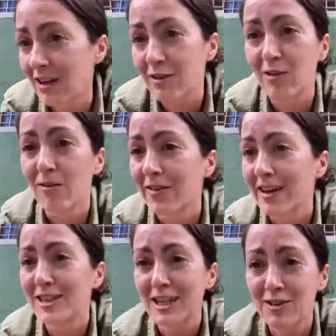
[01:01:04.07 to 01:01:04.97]
data on
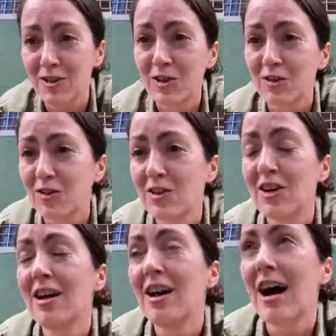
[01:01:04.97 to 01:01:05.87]
their gestures.
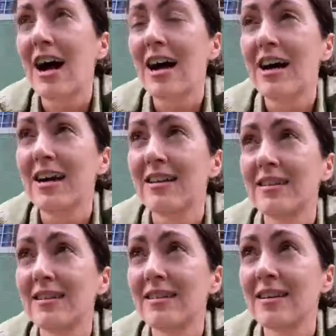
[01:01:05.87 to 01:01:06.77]

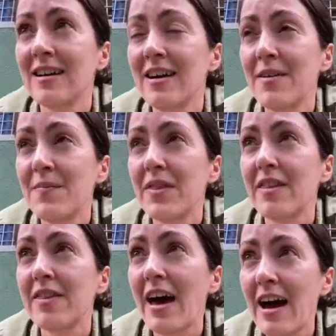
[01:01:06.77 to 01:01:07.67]
And
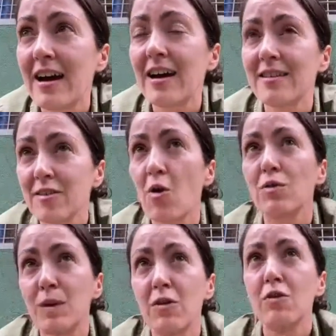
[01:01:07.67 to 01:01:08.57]
that has
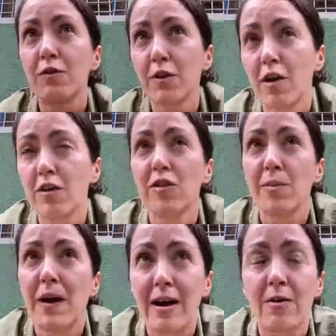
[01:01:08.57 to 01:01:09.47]
told me an awful lot
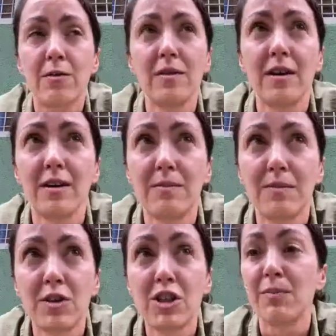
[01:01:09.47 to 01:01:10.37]
about
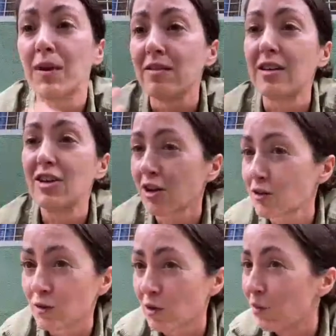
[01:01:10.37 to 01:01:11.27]
um, chimpanzee
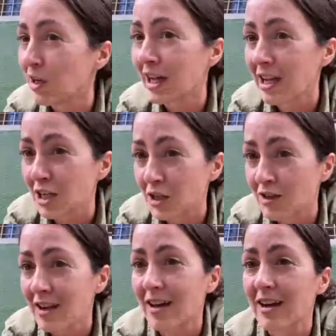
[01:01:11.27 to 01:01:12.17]
gestural
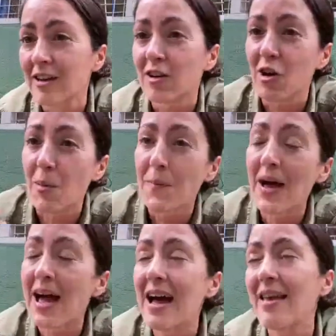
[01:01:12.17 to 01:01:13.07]
communication, and I can
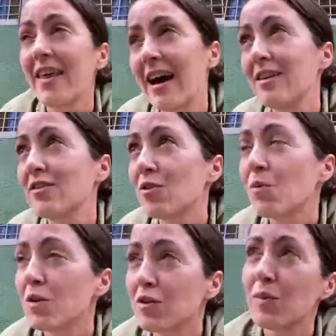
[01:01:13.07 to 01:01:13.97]
compare that to
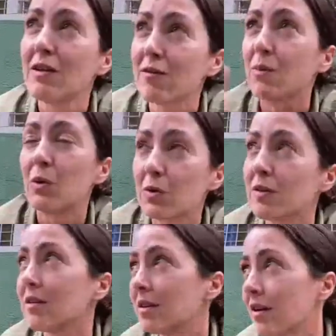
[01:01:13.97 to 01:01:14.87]
what's being
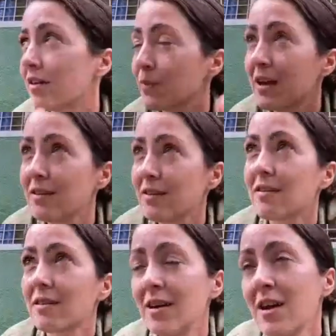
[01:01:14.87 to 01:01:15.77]
reported in other
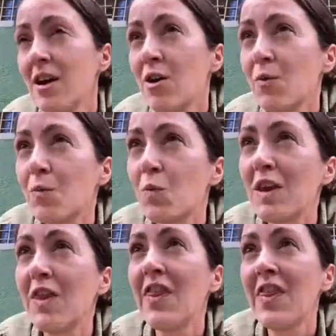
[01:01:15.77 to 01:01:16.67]
places. And
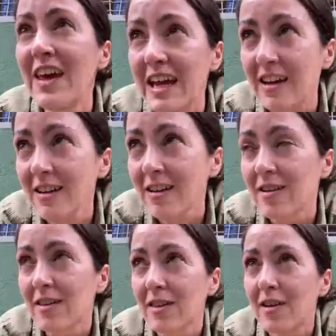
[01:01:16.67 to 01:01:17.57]
we
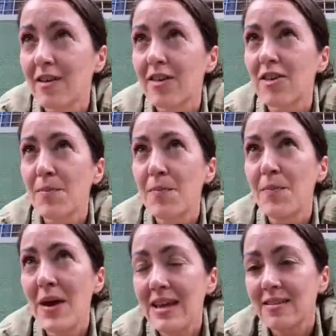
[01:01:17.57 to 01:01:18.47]
think that the
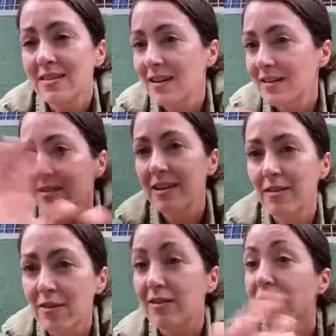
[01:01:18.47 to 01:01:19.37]
basic signals